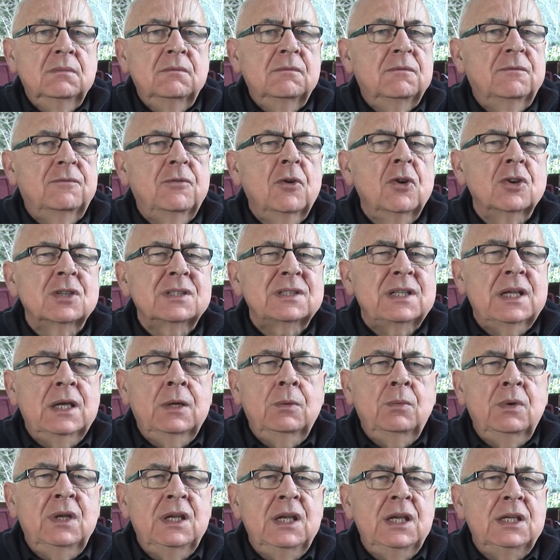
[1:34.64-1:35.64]
Firstly,
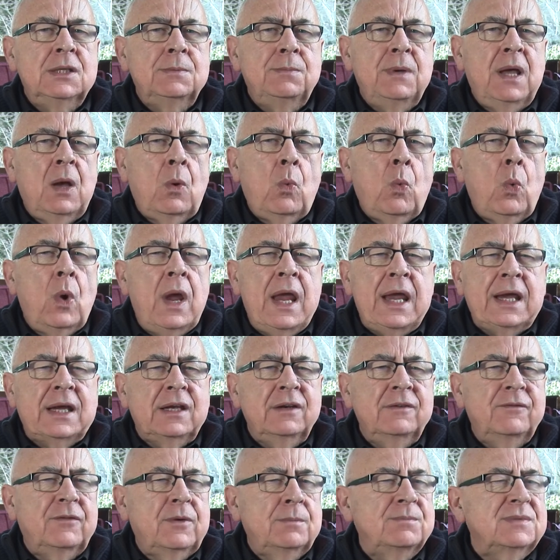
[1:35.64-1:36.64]
we need to be
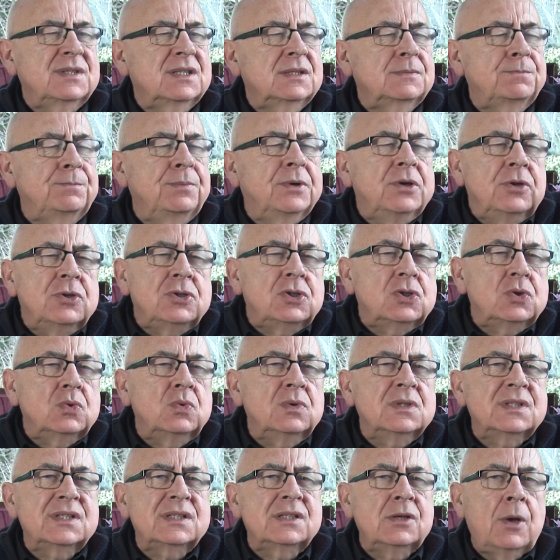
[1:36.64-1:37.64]
awakened from
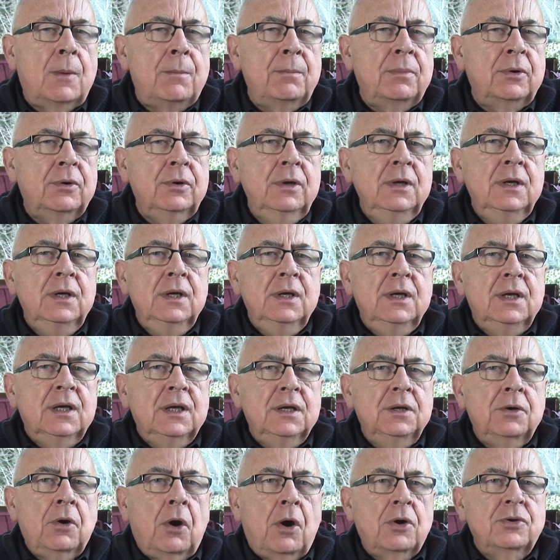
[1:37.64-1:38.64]
spiritual slumber
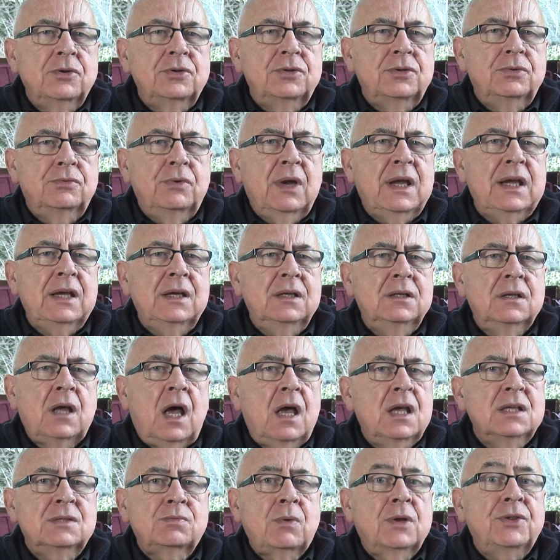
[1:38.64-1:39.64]
in order to
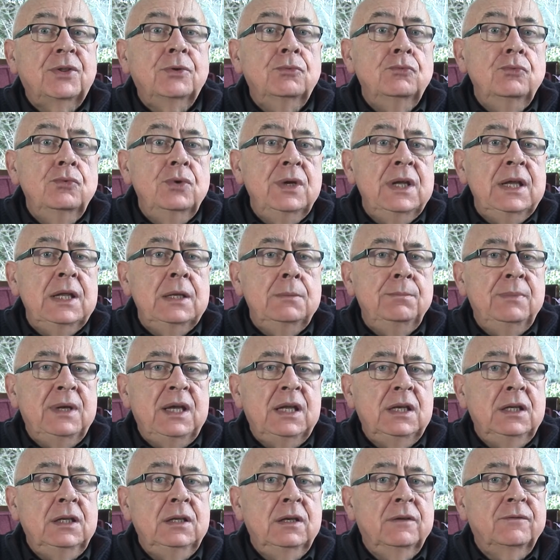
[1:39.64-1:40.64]
recognise what the real
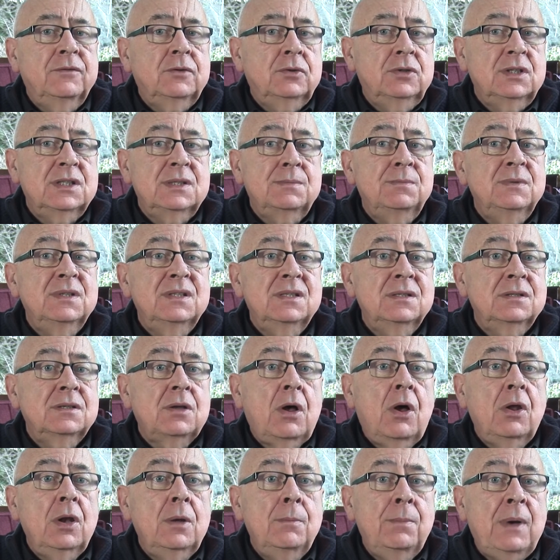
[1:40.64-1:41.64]
meaning of Christmas is
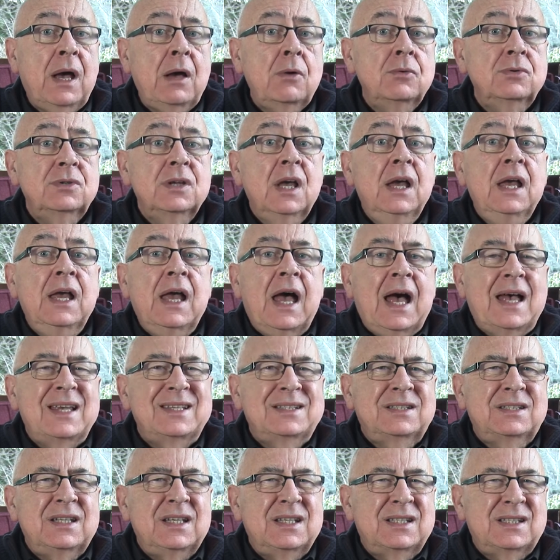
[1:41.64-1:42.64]
all about,
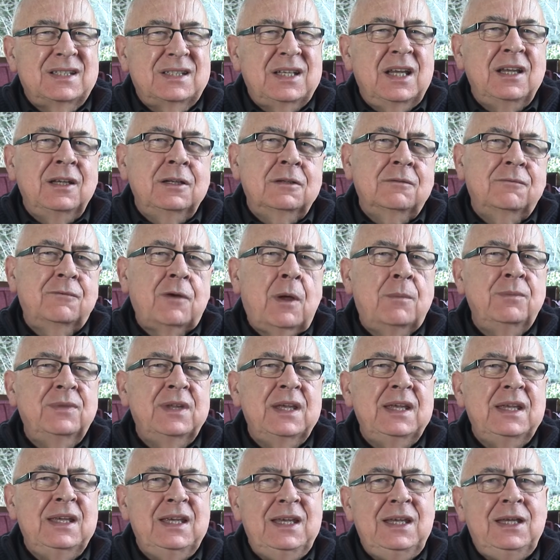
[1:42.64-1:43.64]
as distinct from
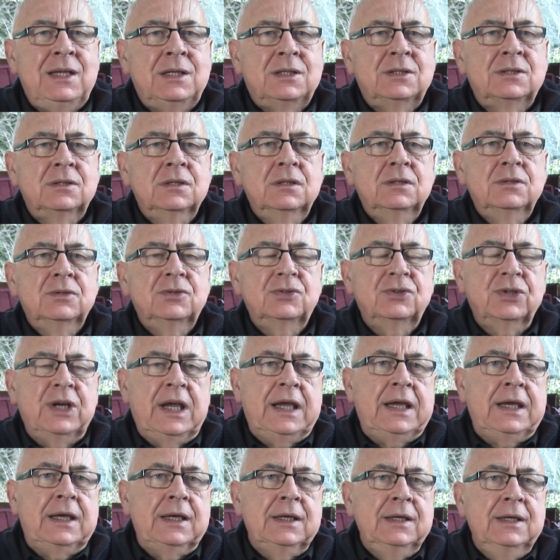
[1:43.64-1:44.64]
the eat,
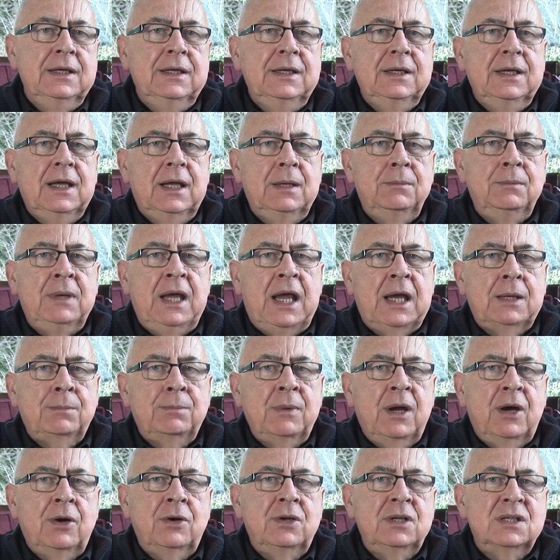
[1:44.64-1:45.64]
drink and make
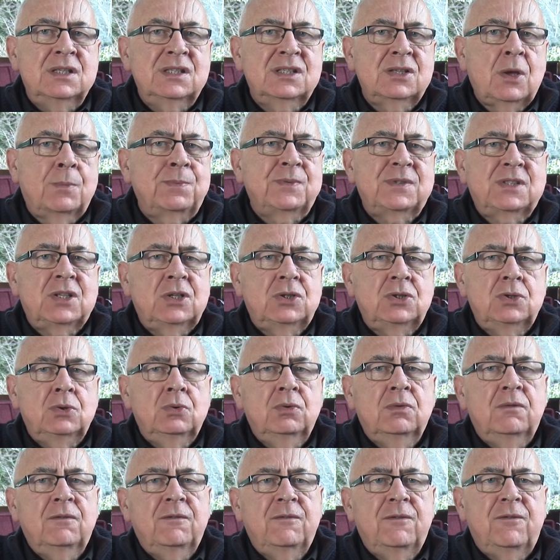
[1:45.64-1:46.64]
merry
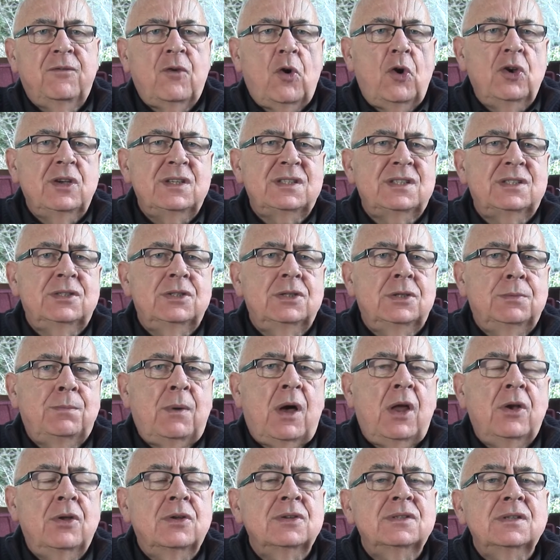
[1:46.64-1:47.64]
substitute foisted
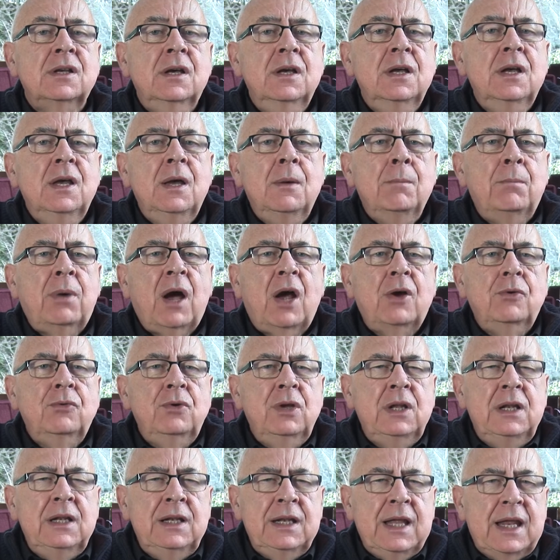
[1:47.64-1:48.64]
upon us by
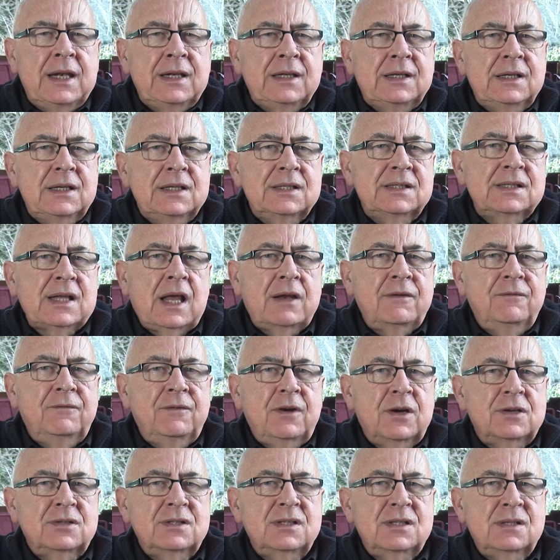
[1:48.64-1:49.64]
relentless
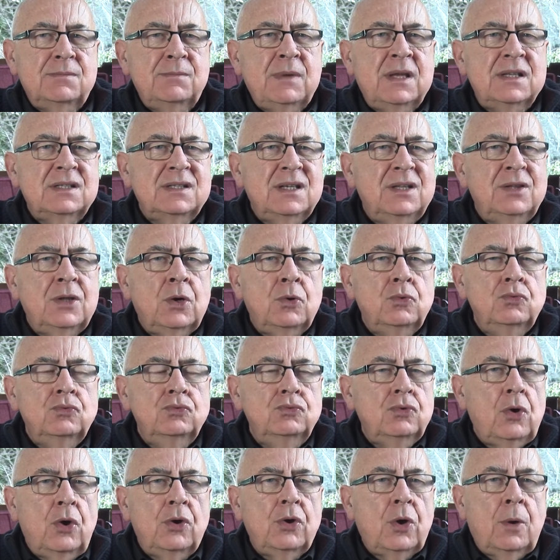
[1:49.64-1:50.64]
advertisements in the
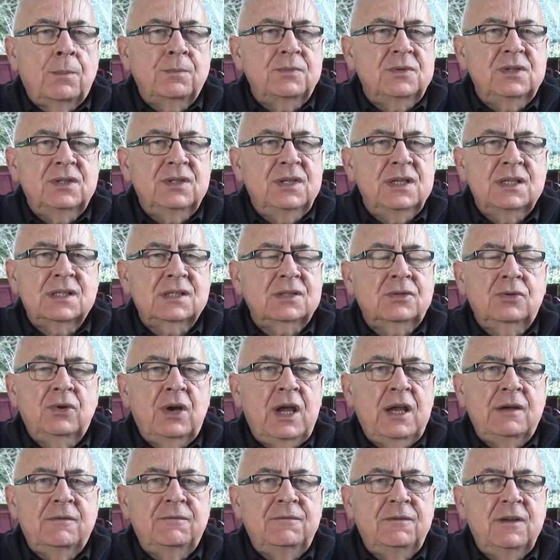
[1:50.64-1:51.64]
run-up to this
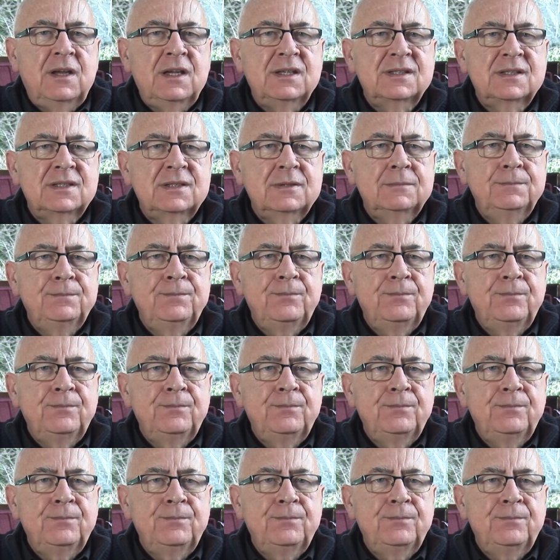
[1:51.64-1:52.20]
great feast.